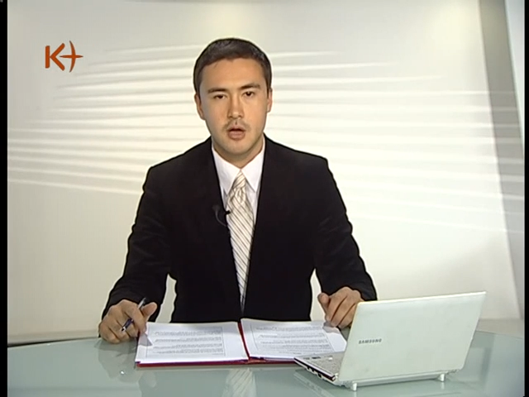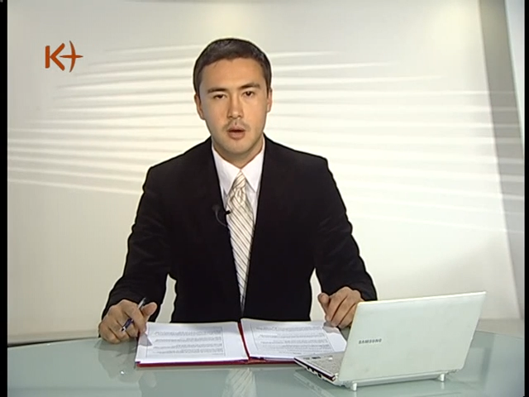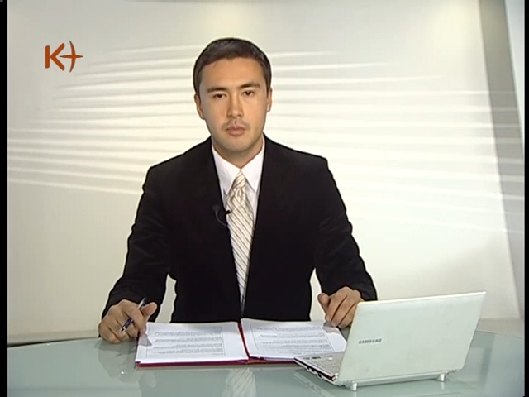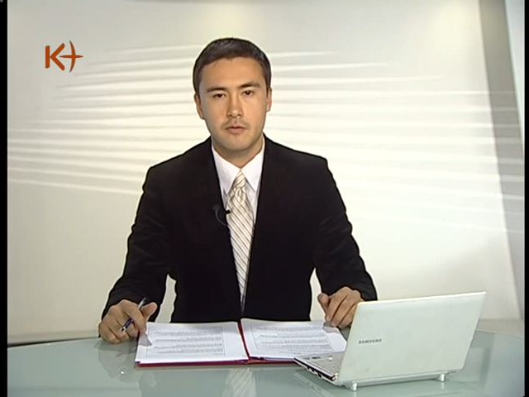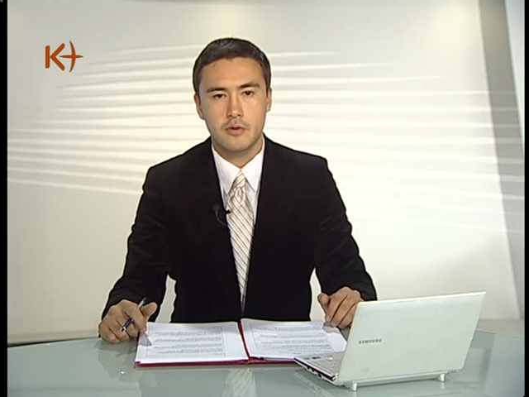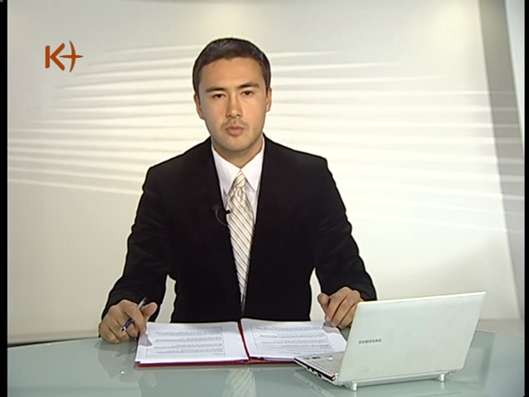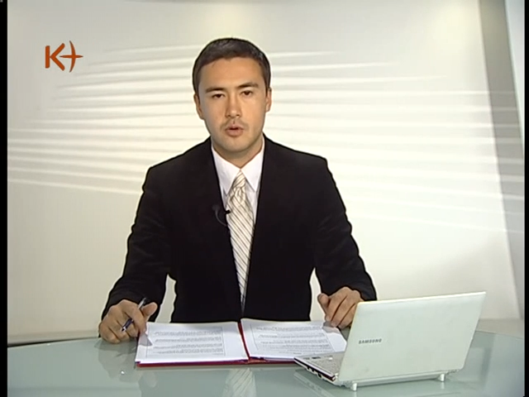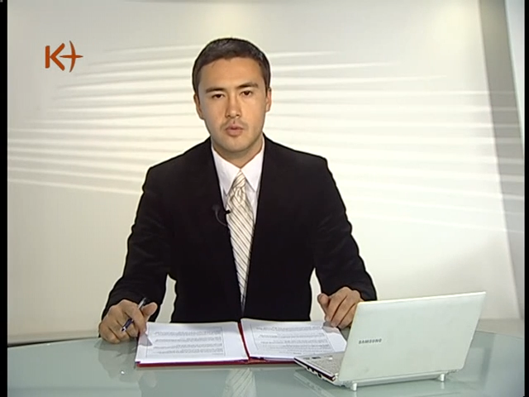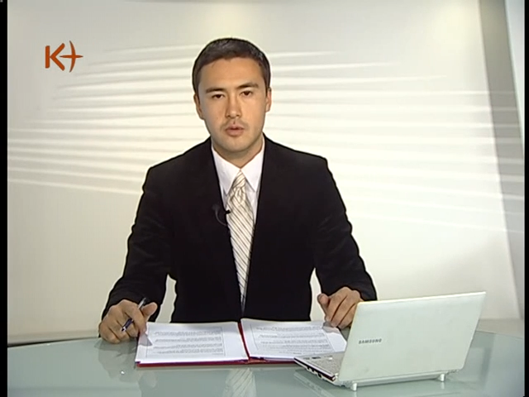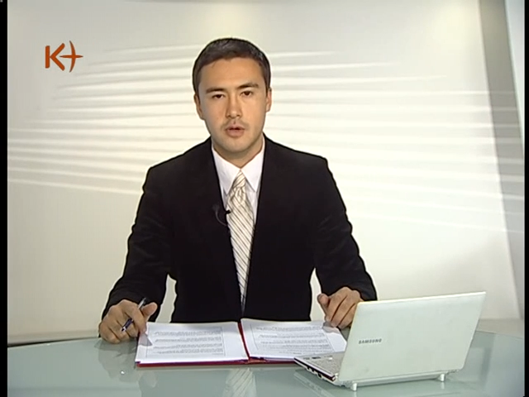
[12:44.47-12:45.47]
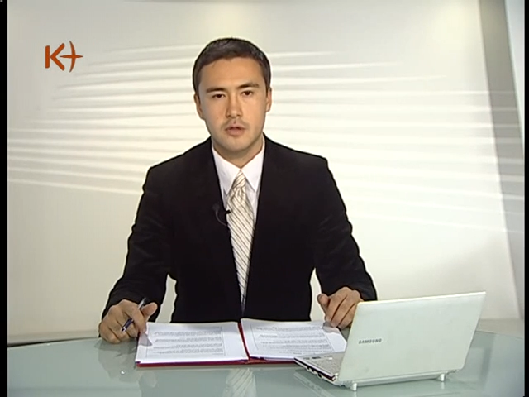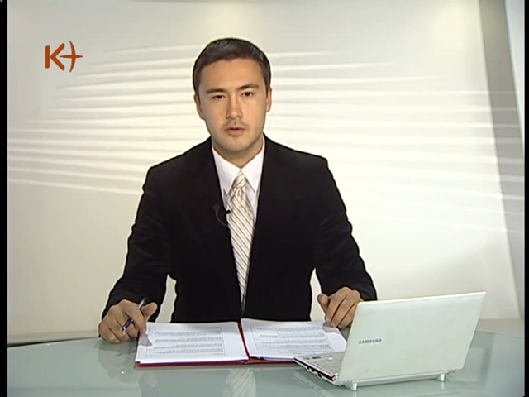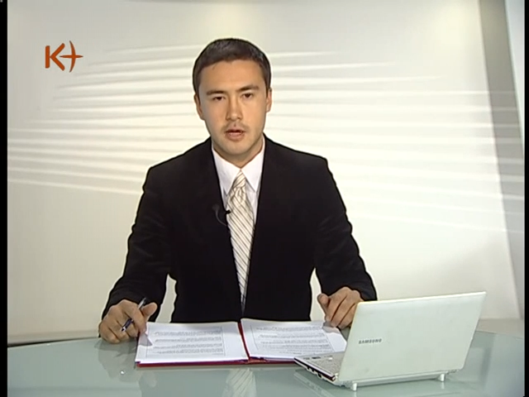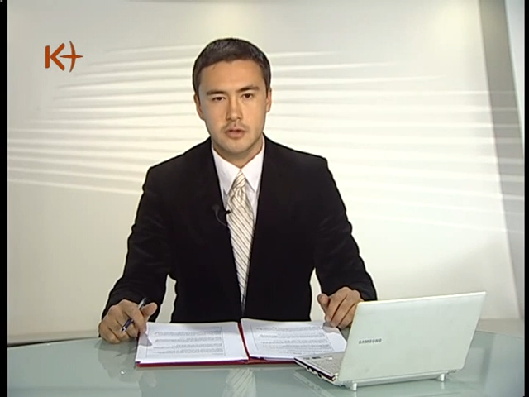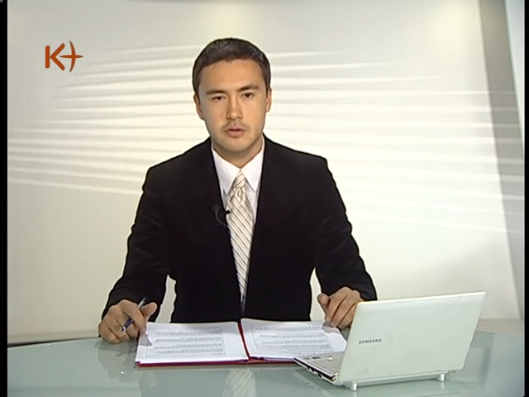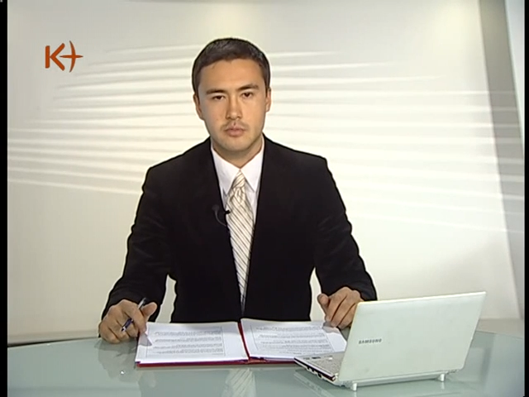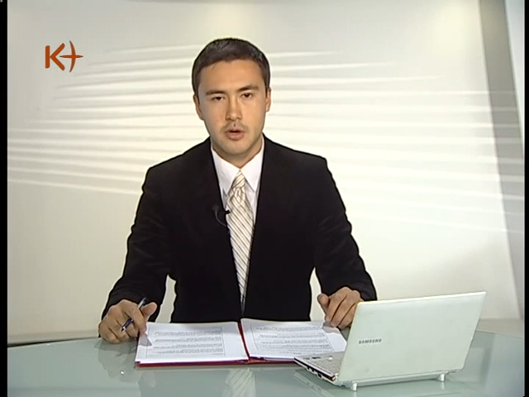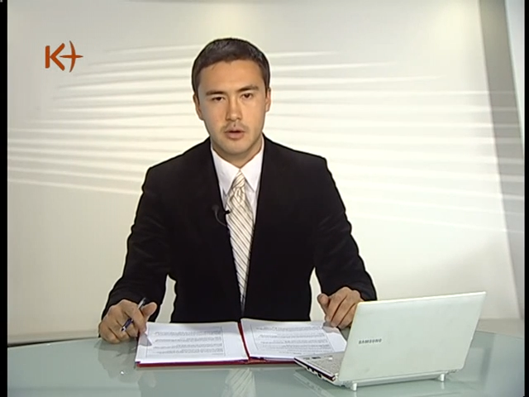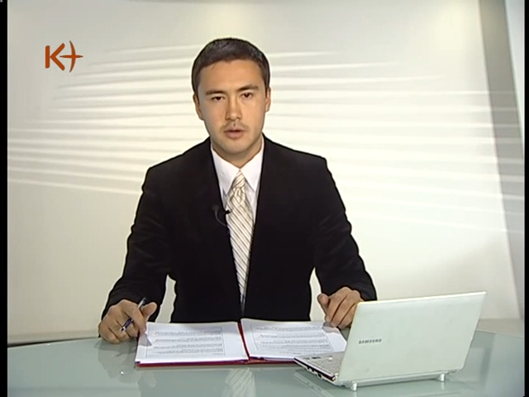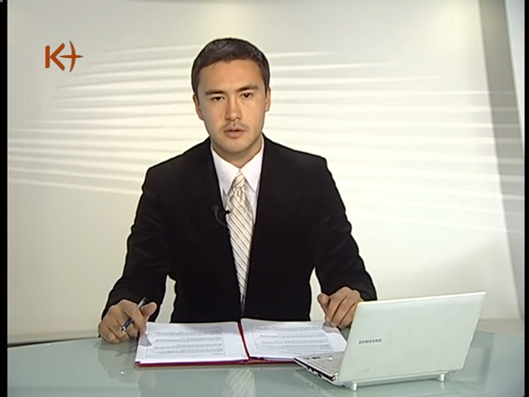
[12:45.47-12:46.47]
prefer to work with international
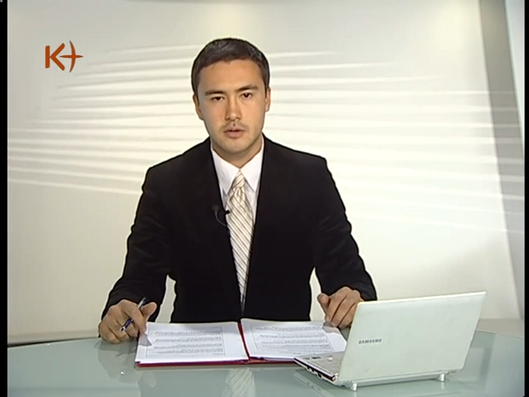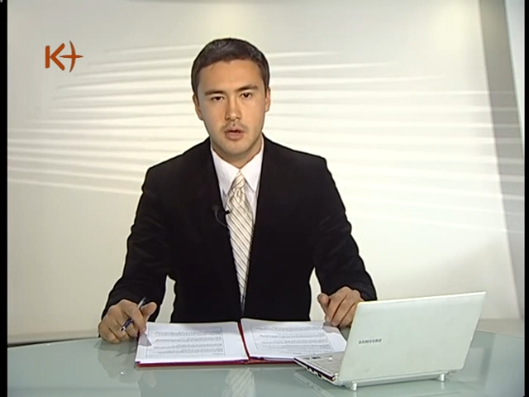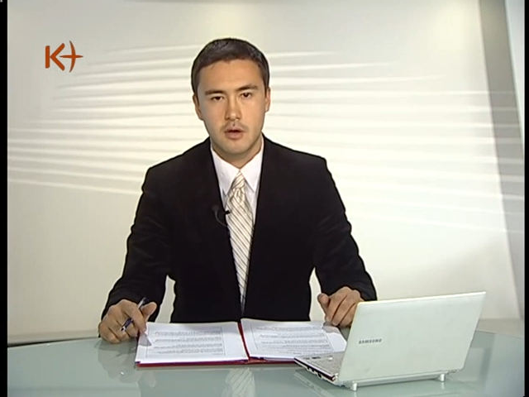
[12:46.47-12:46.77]
markets.